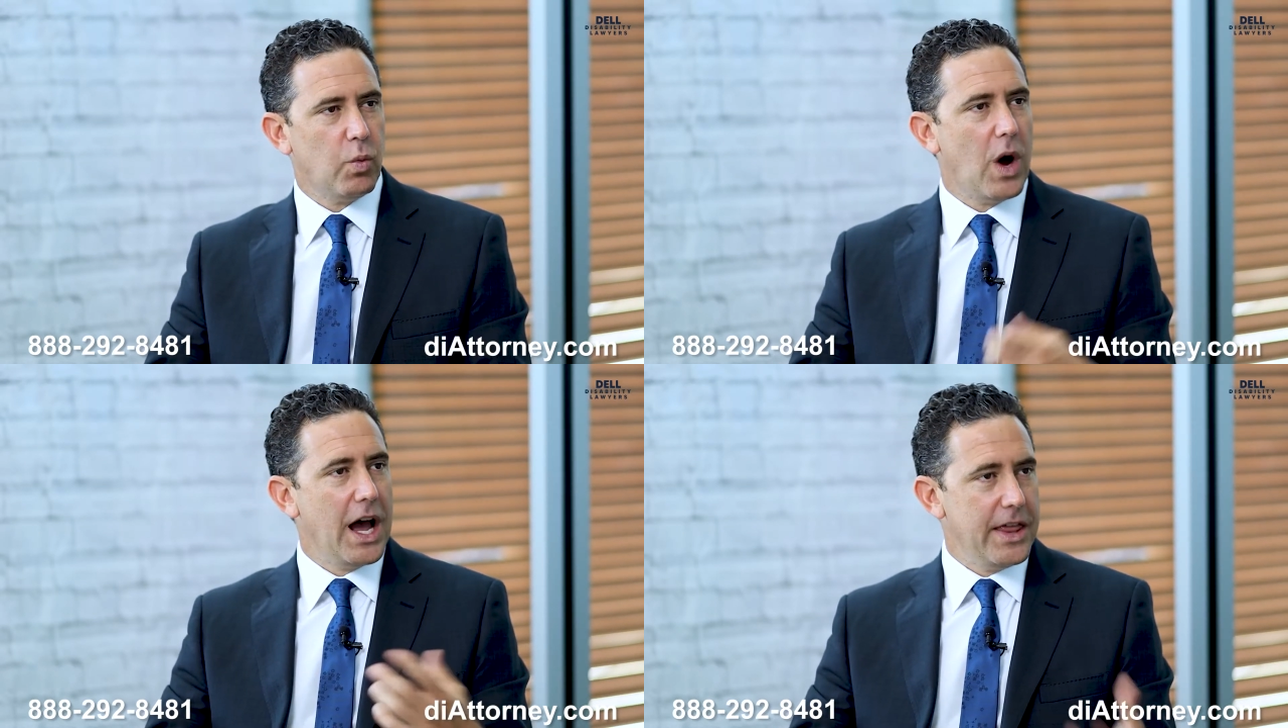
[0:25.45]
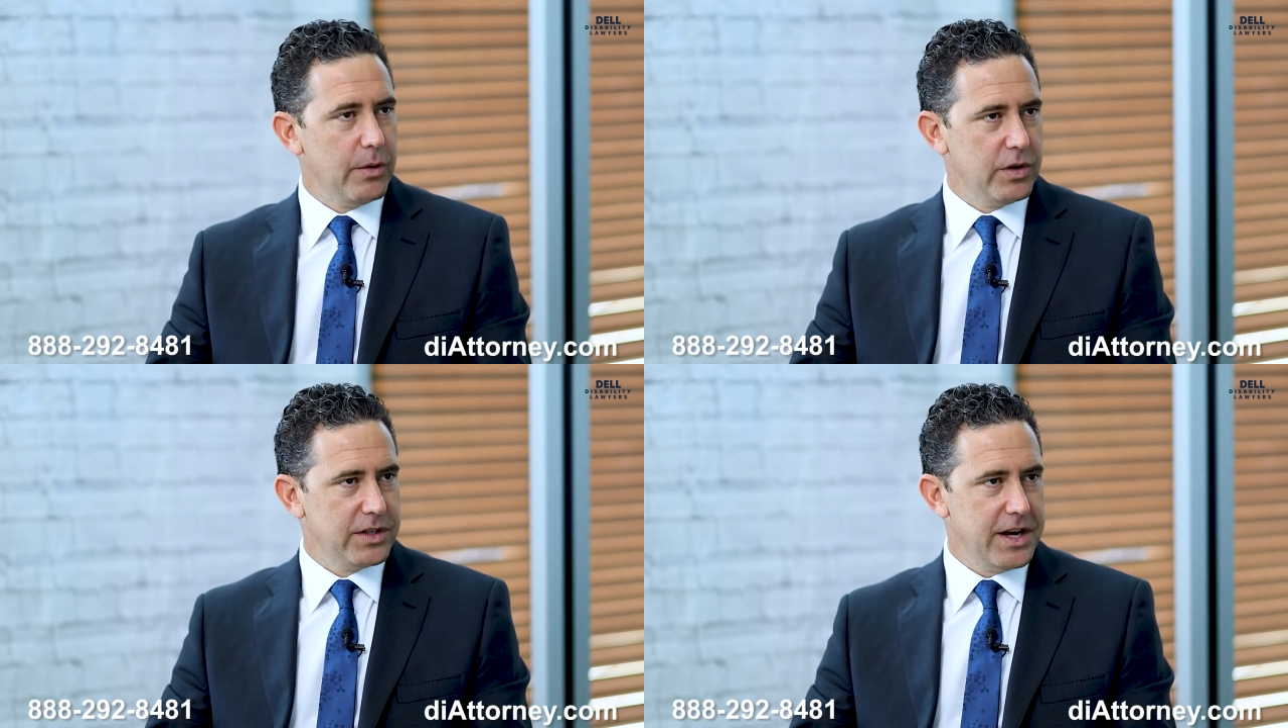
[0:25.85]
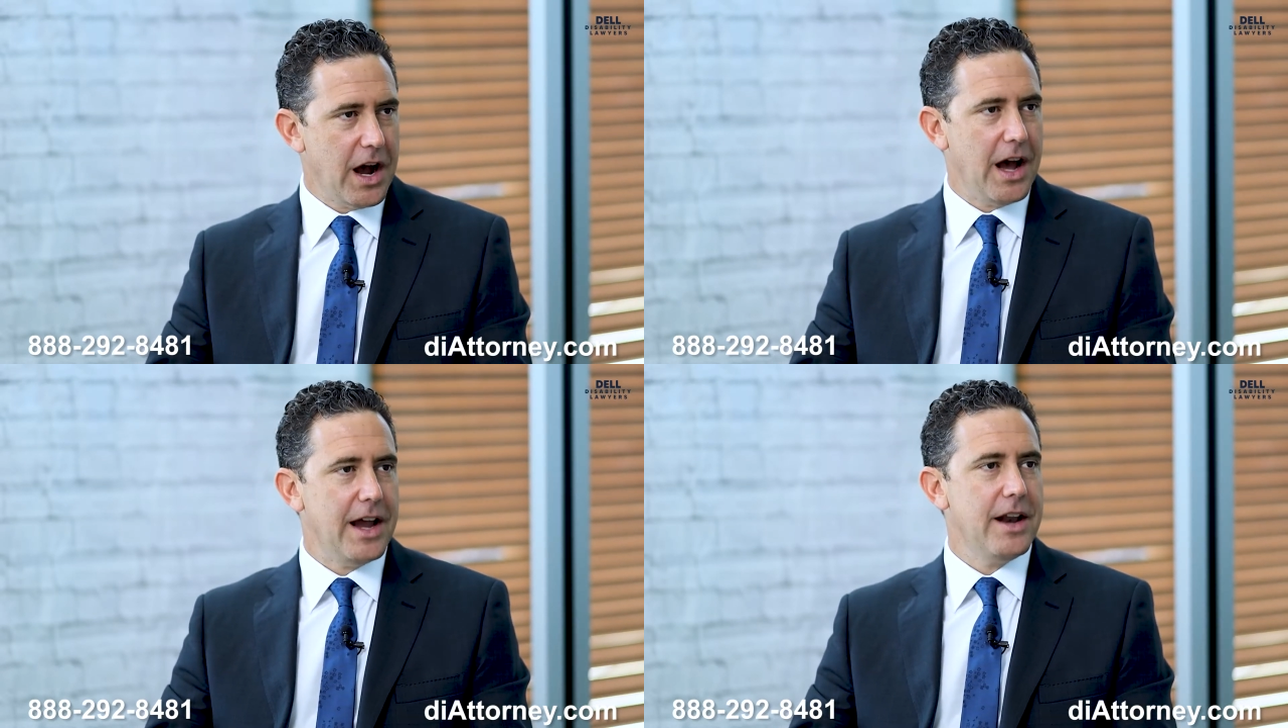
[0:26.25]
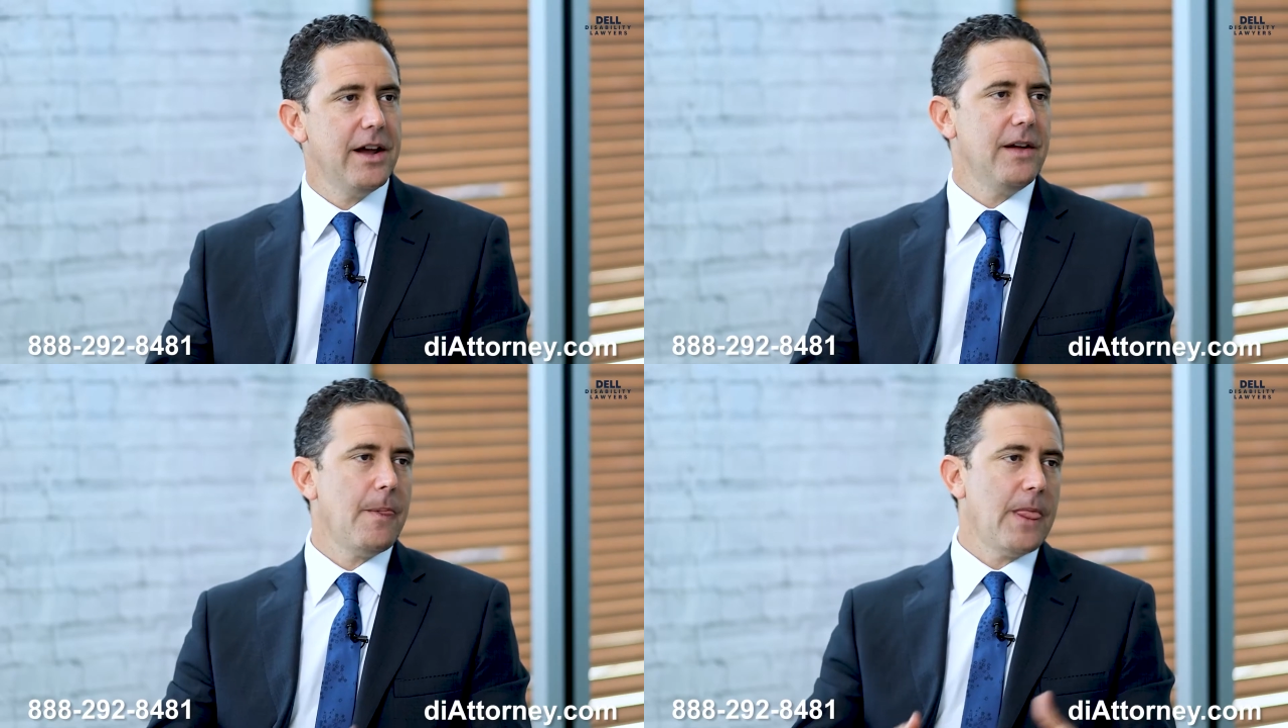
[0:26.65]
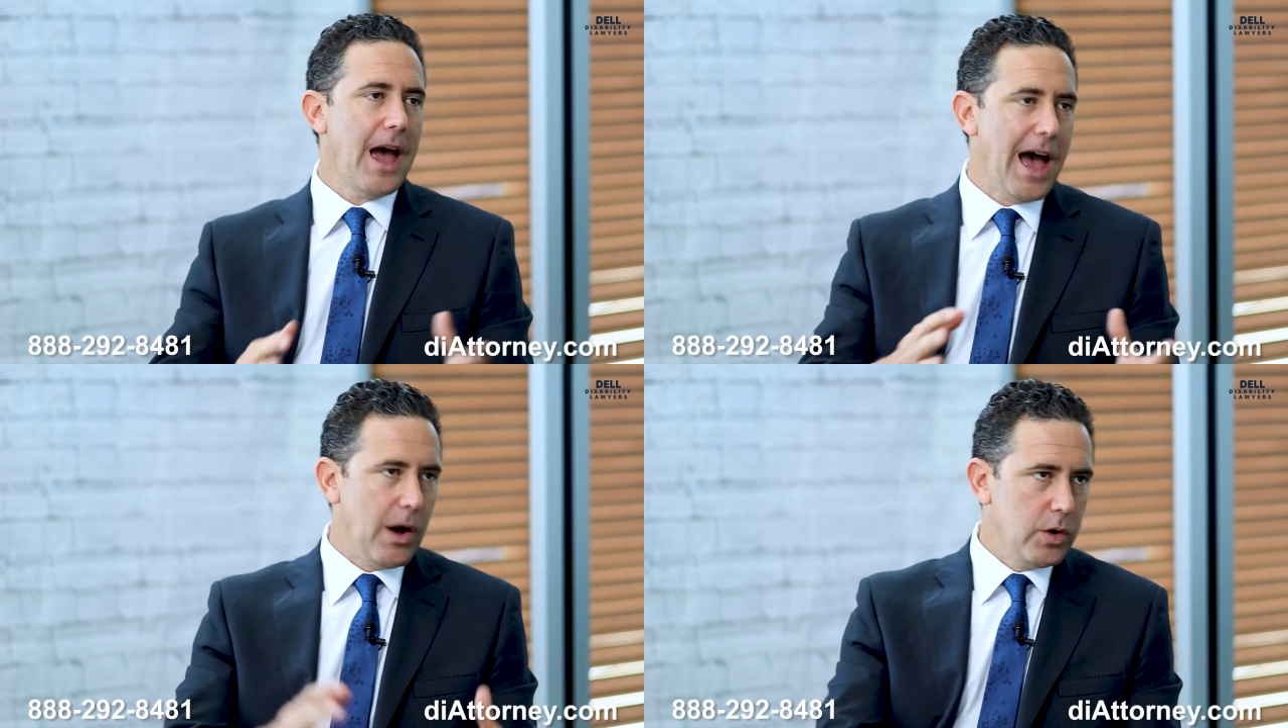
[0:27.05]
why they were denied,
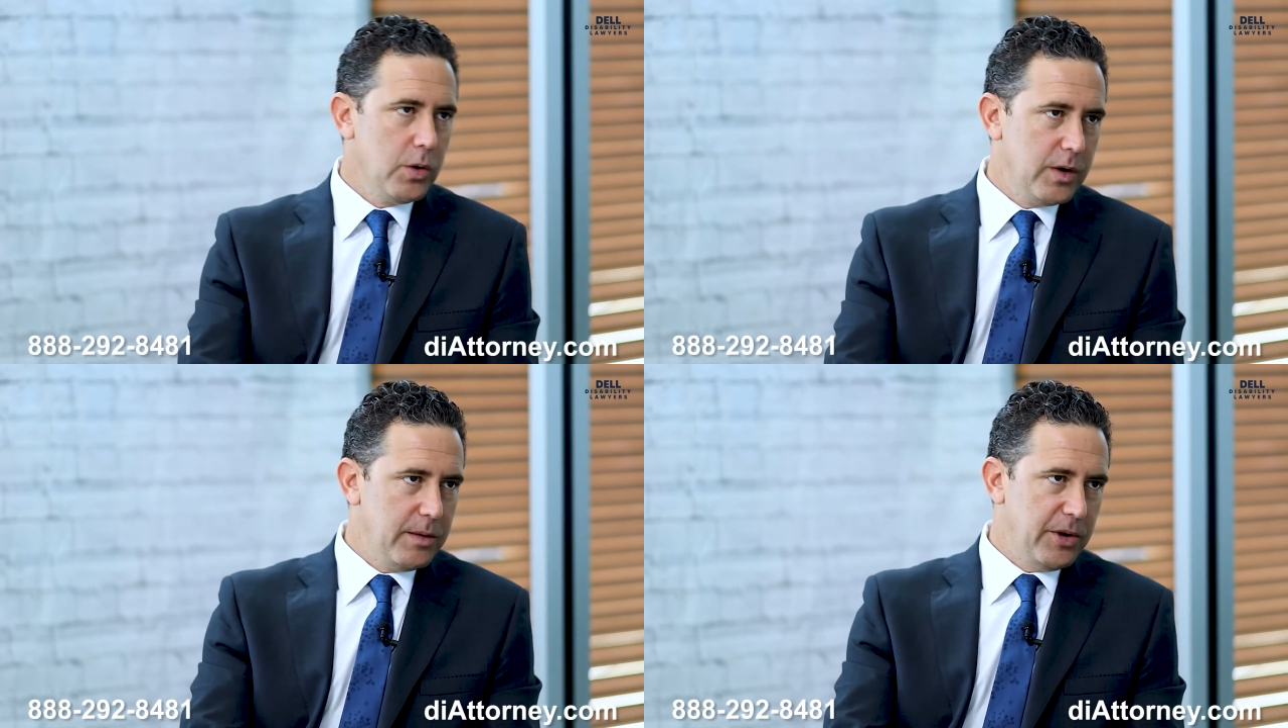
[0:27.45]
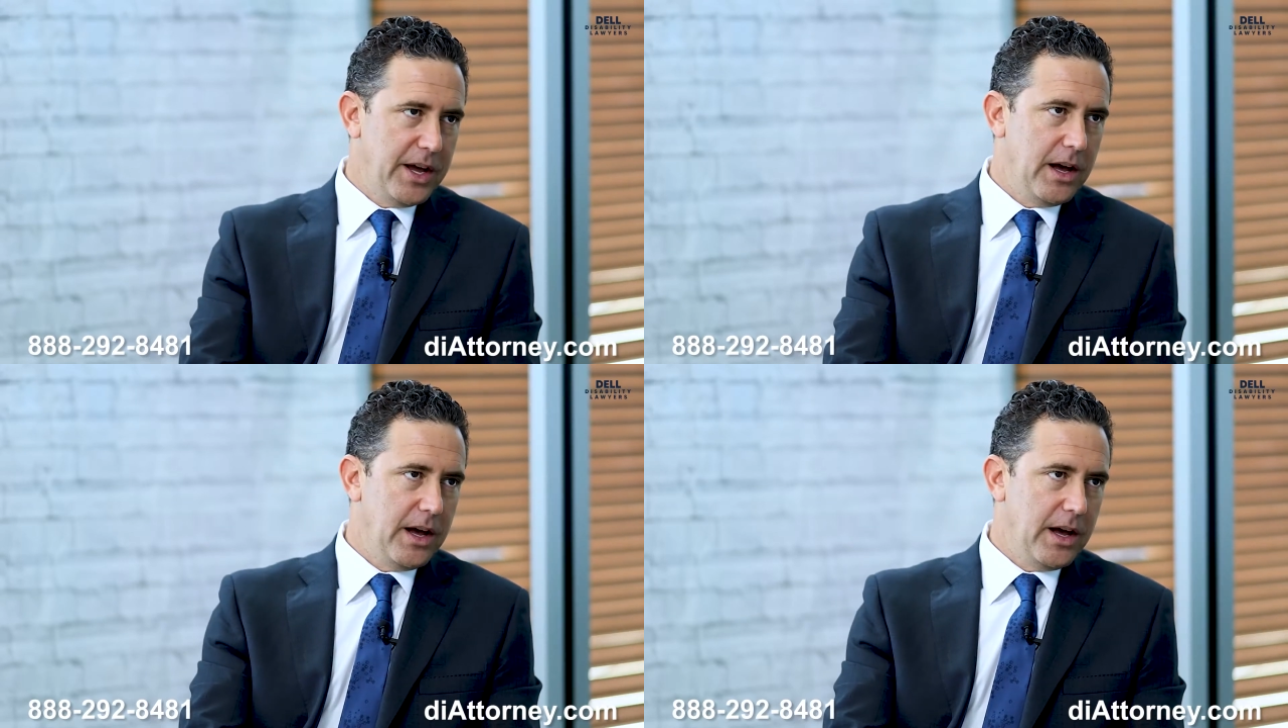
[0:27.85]
how you were able to